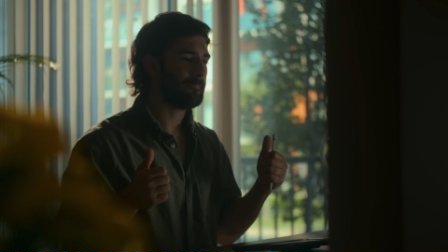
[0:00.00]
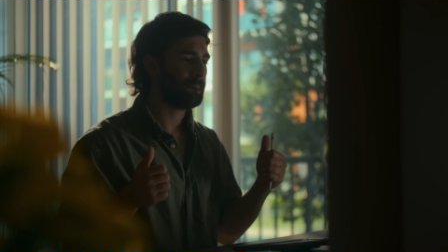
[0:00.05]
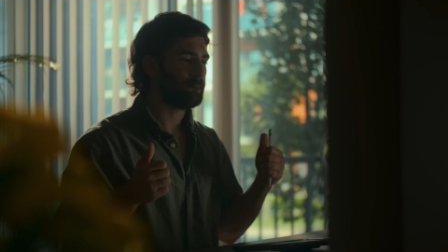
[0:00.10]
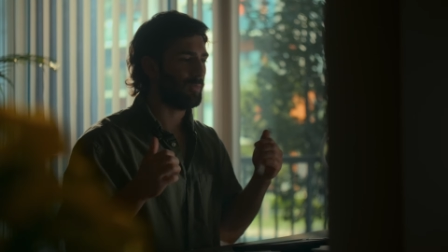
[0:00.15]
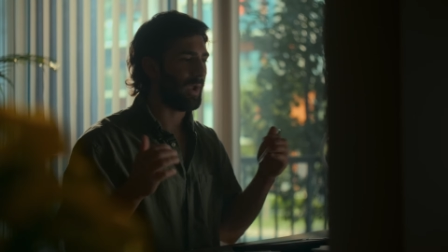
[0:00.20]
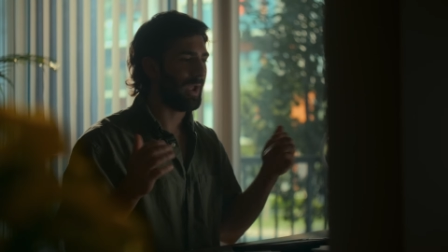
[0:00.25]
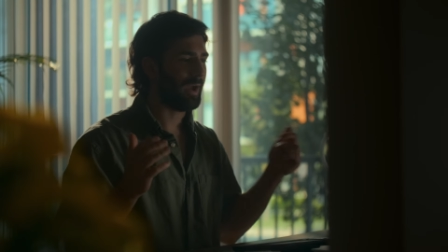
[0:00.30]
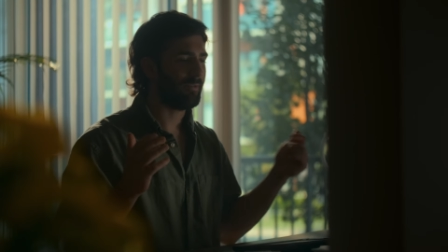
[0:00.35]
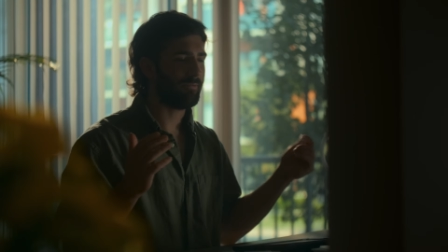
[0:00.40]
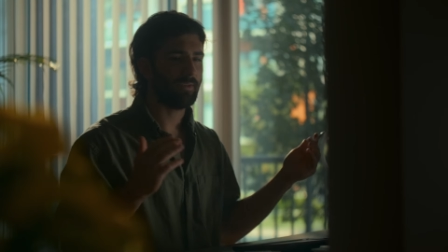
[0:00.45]

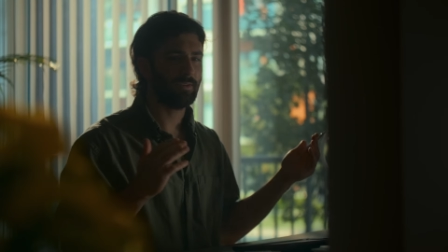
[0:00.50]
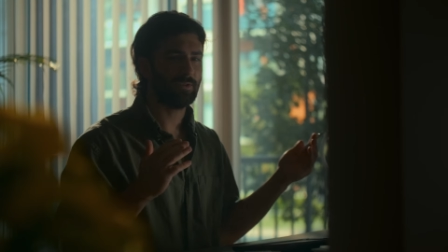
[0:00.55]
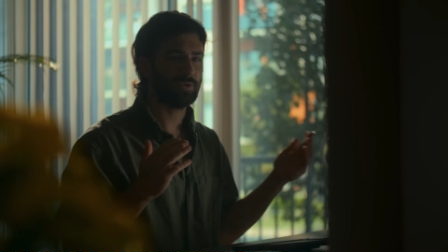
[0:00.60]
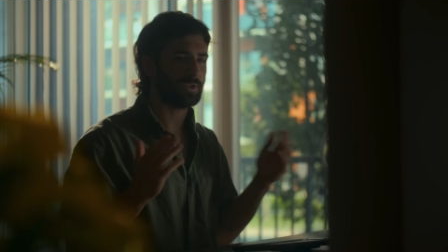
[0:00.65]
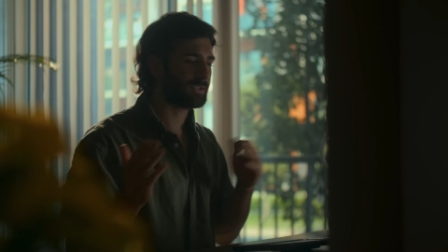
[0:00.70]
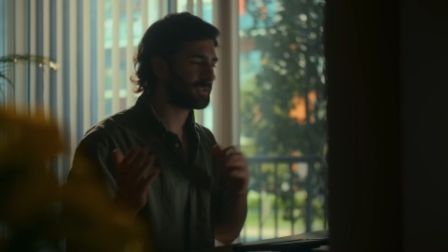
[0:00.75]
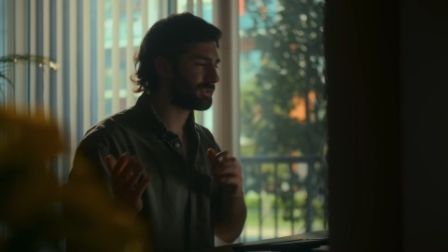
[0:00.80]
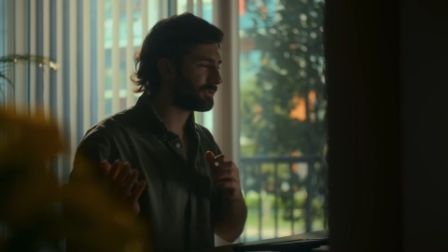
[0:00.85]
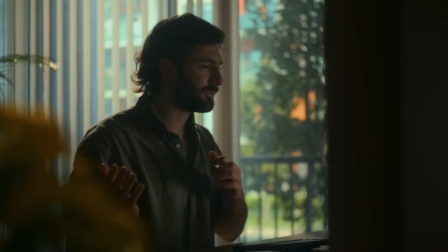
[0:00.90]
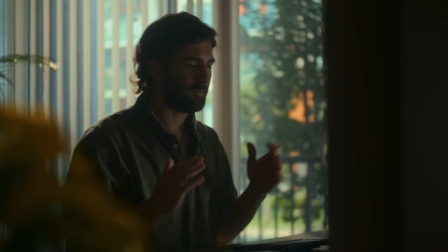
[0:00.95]
we have a
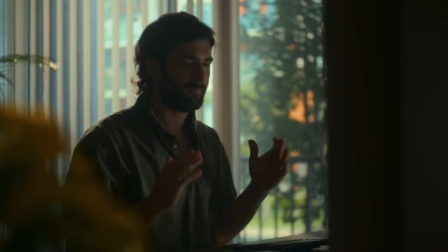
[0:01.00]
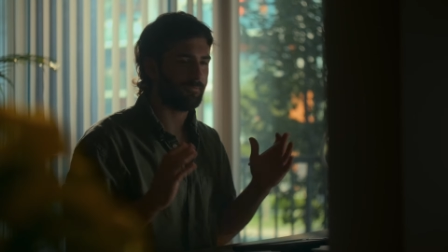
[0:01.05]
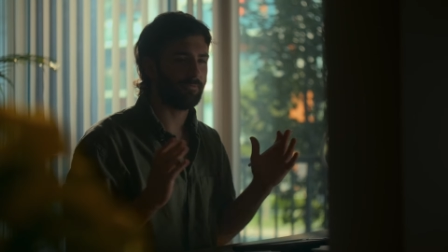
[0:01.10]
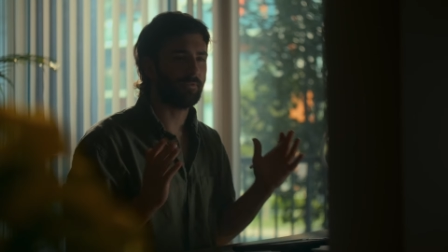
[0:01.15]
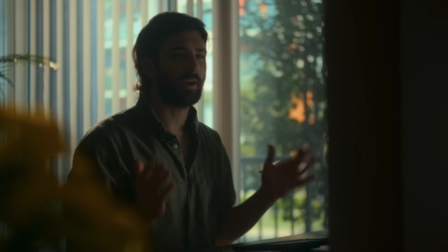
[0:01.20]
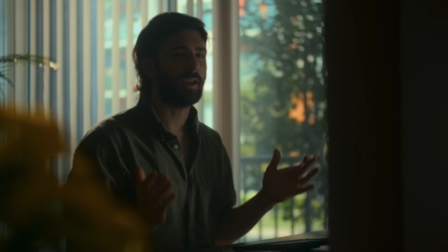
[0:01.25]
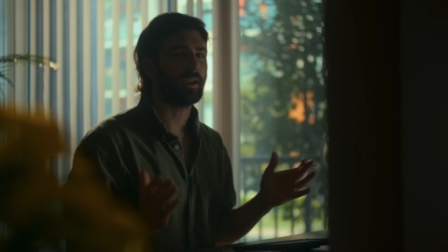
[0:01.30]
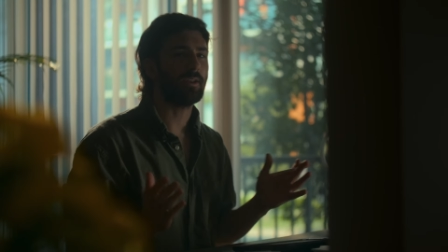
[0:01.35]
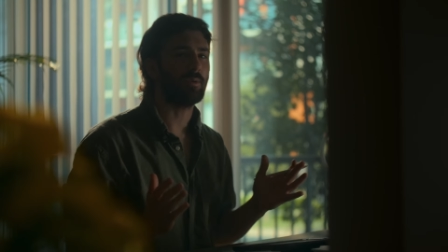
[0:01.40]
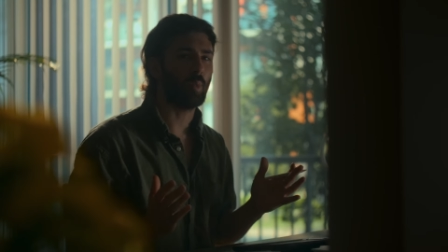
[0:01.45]
just
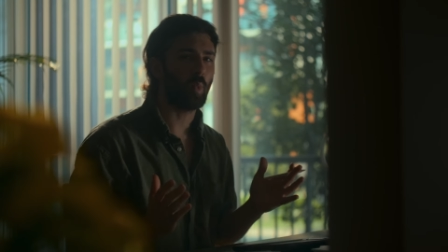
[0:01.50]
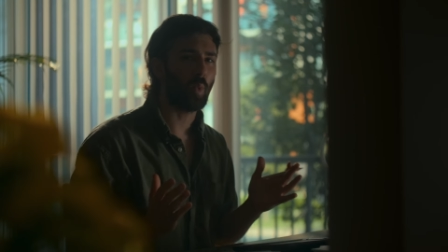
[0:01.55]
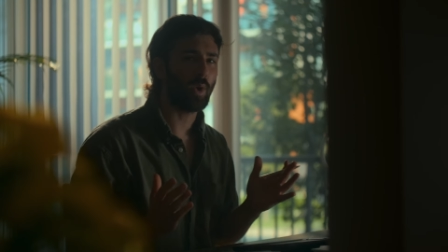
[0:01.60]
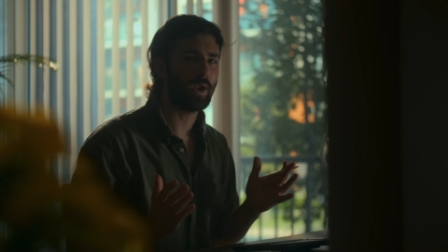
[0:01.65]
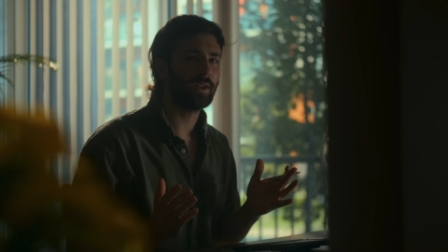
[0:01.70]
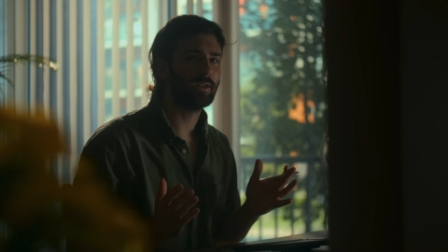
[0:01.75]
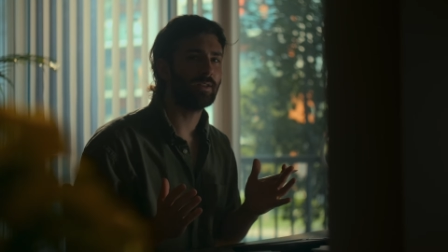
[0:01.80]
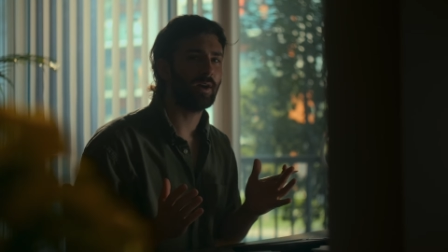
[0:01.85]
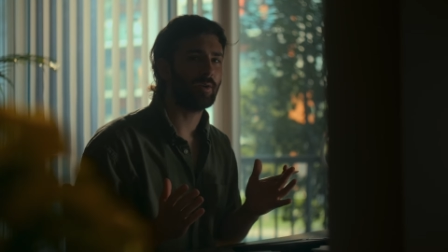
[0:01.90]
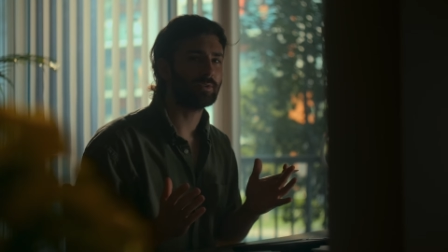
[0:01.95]
freaking
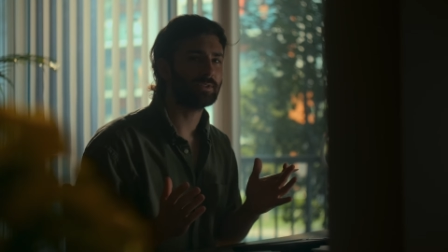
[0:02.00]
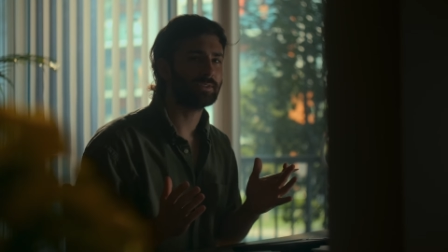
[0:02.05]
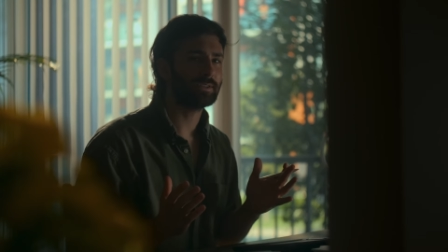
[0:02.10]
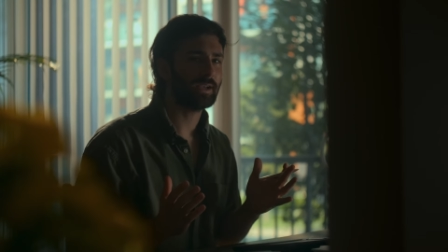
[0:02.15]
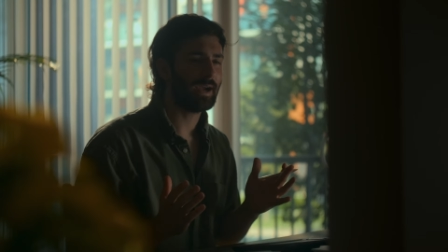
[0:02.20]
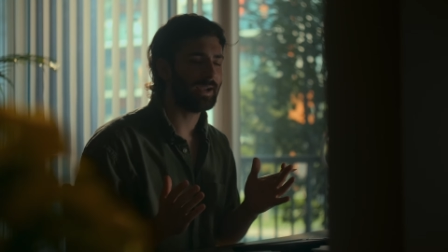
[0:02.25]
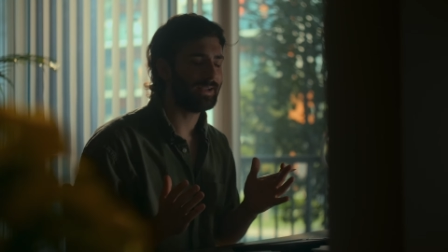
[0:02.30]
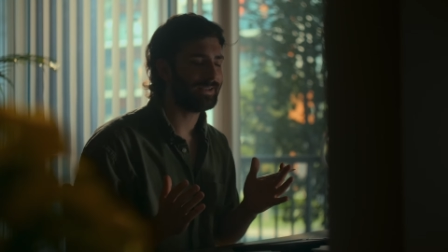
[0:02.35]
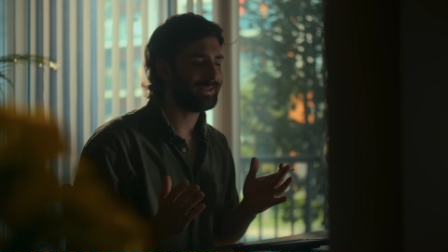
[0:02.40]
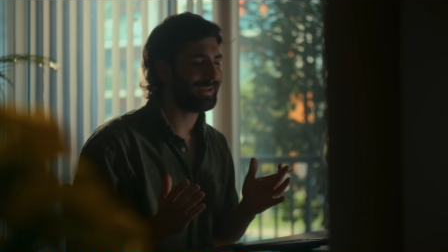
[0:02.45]
wind
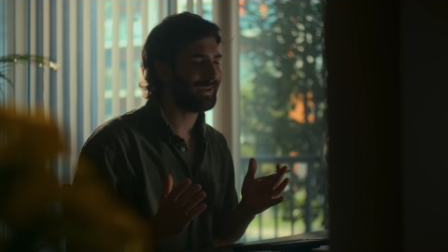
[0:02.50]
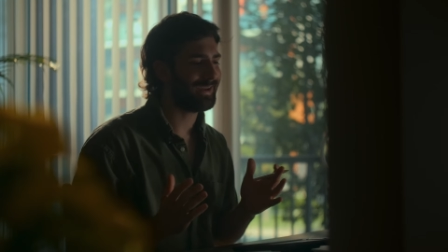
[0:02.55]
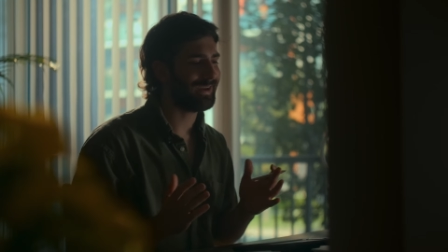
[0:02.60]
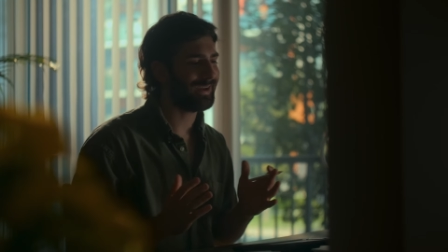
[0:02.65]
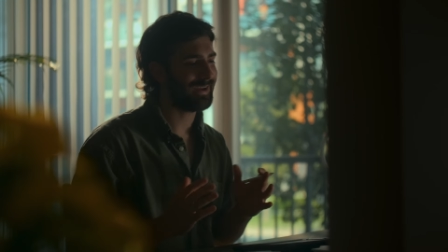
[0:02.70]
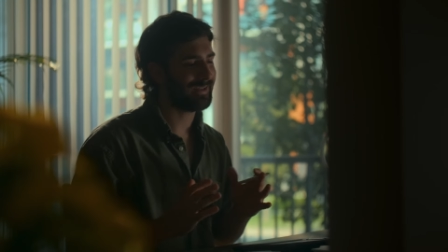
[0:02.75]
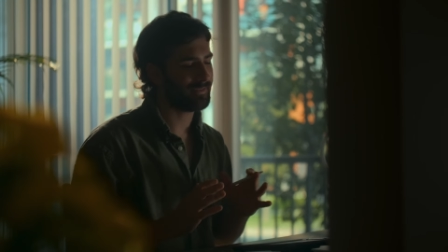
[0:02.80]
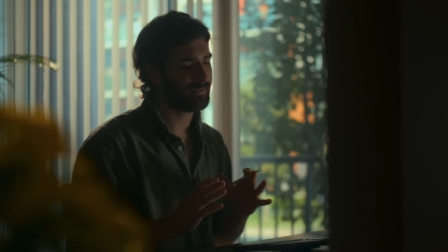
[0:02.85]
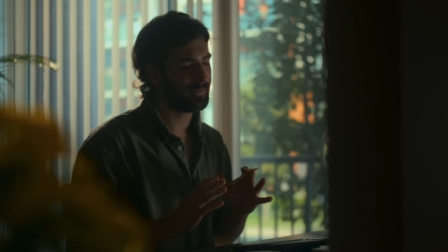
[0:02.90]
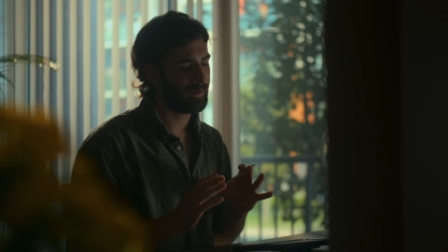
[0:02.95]
outside, yeah,
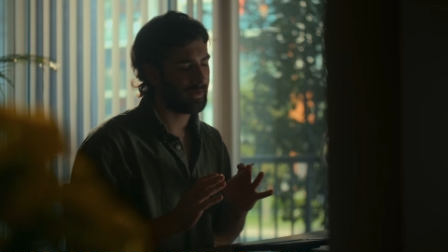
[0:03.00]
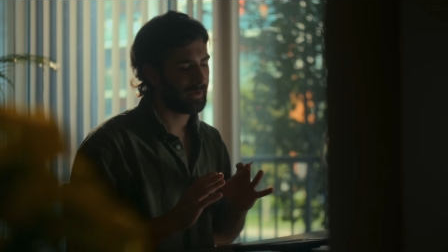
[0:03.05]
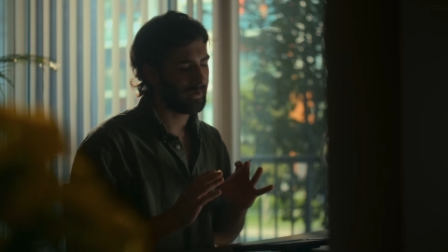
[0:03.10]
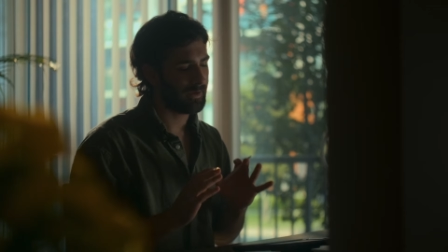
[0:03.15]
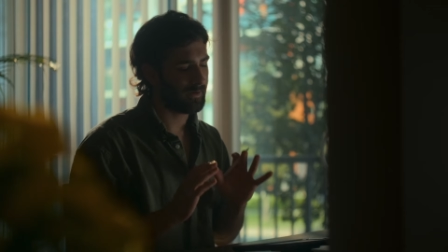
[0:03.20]
and